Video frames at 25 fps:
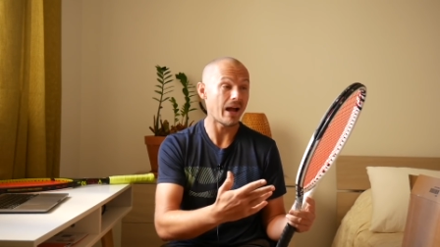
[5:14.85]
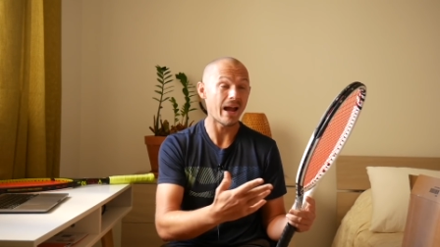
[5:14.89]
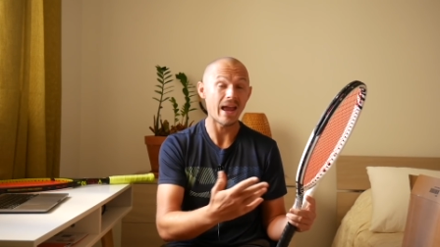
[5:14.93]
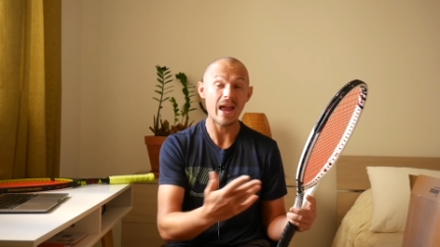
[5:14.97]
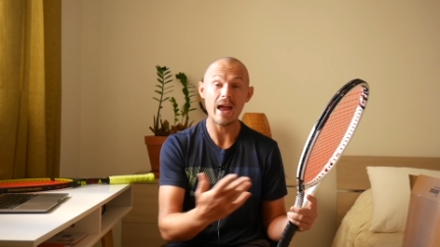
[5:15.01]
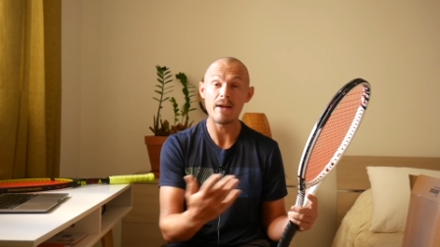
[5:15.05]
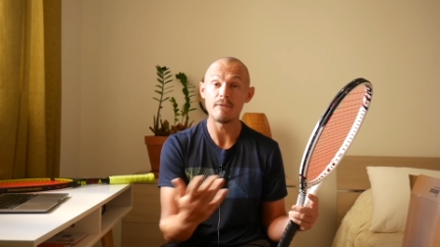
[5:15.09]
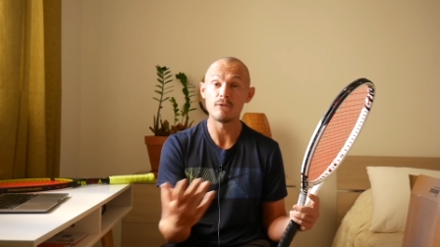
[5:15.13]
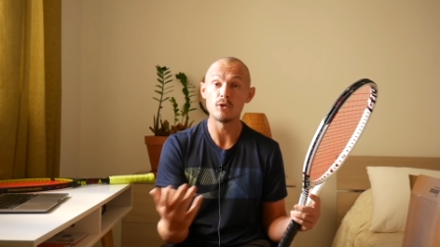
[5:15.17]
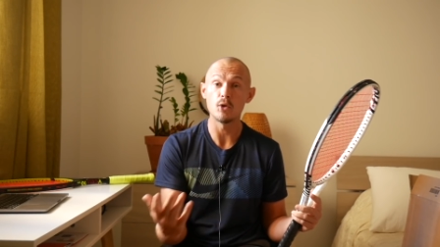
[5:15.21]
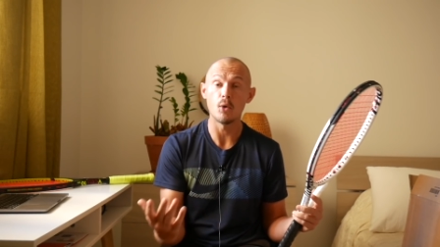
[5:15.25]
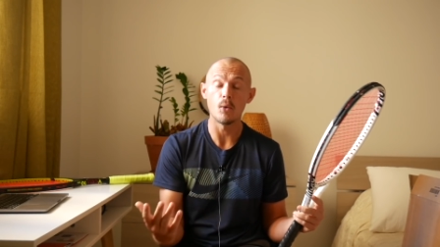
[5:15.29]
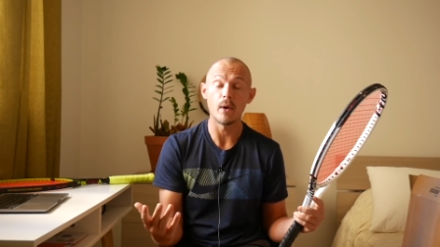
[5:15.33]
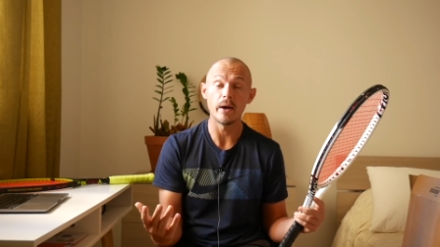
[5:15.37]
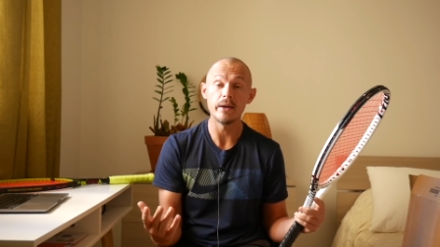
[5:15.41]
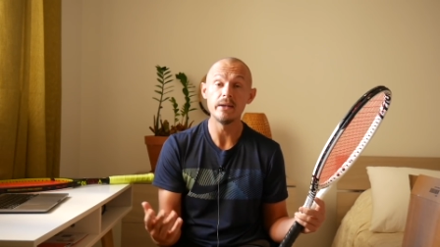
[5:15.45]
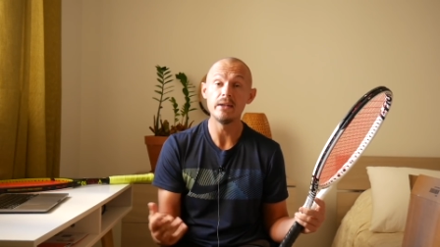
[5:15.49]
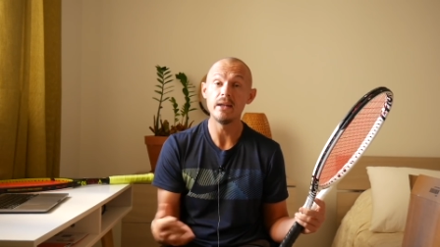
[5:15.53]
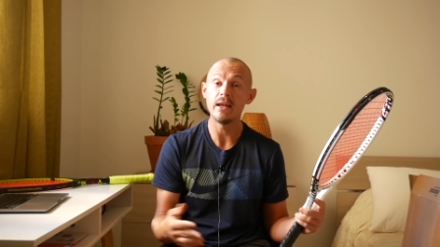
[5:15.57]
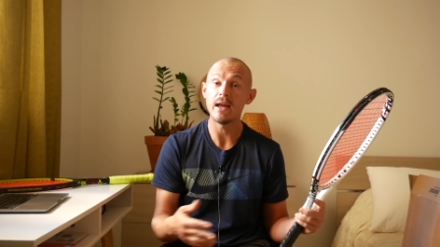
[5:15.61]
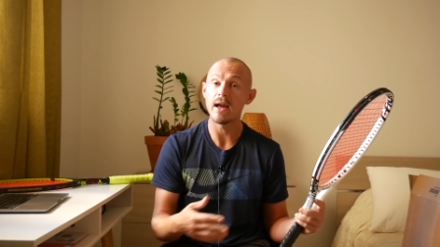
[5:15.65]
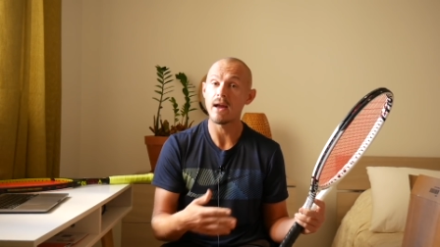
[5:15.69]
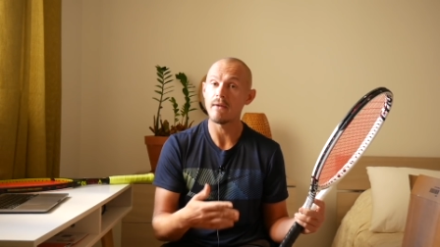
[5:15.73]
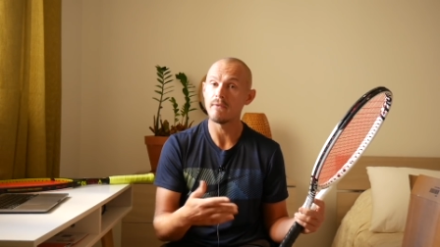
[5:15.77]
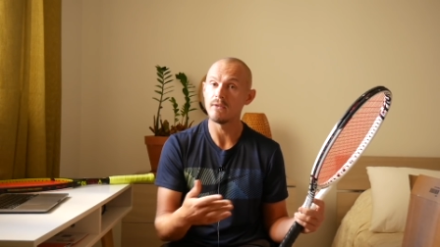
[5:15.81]
I have no
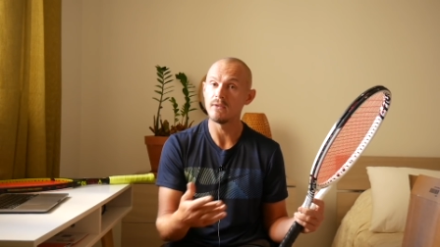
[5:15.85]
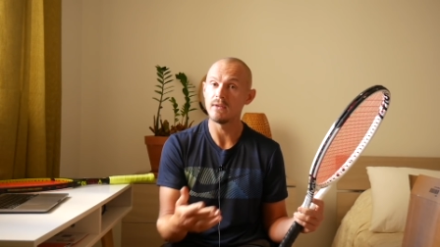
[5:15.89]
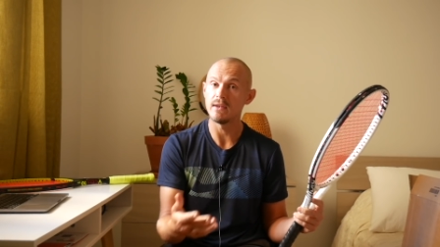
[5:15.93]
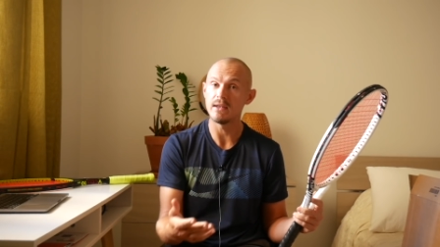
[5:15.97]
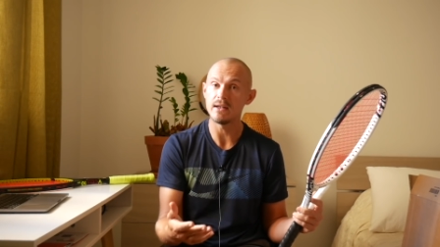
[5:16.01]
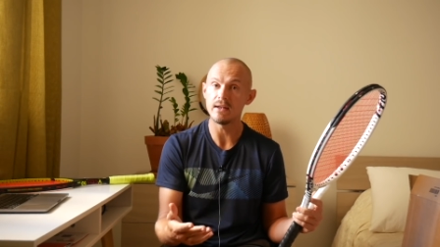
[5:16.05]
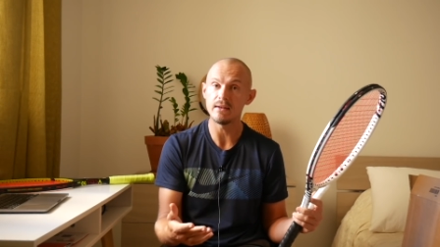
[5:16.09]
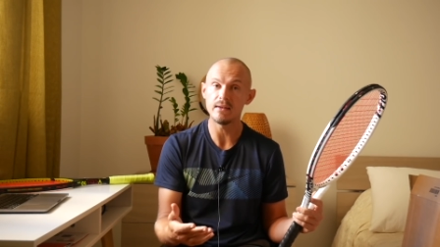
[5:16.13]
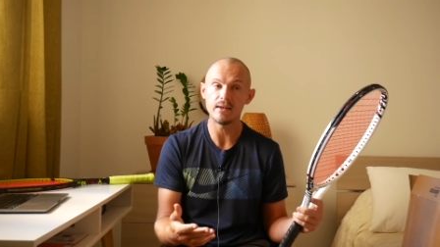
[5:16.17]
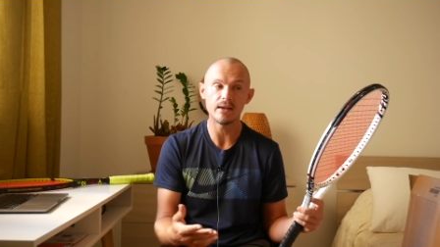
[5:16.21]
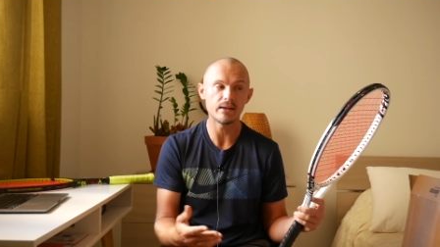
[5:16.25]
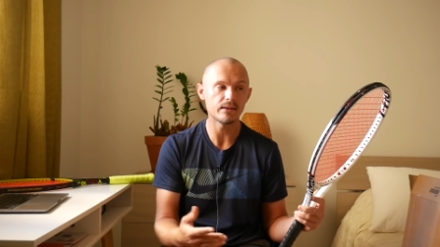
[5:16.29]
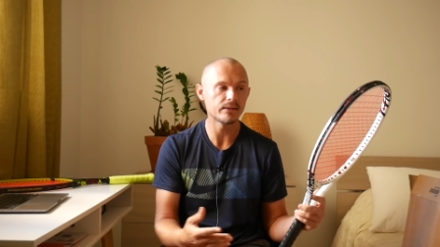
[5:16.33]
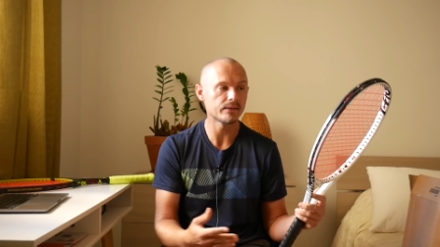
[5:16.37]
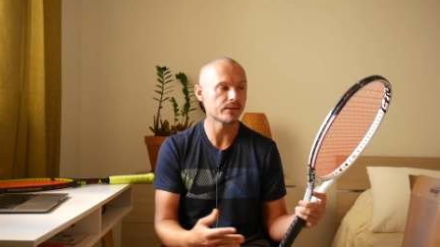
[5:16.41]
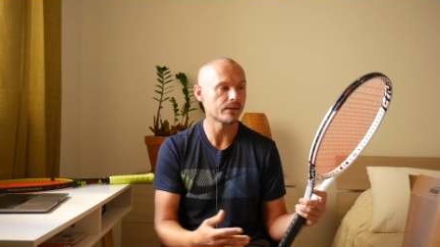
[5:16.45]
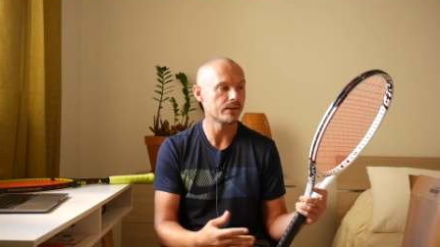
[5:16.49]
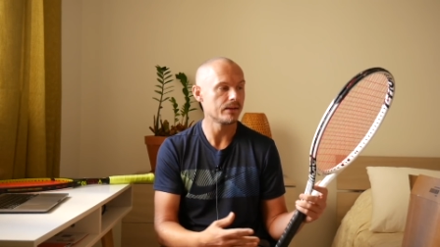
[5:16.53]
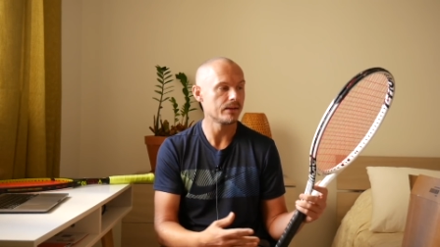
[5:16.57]
idea, I haven't hit it yet.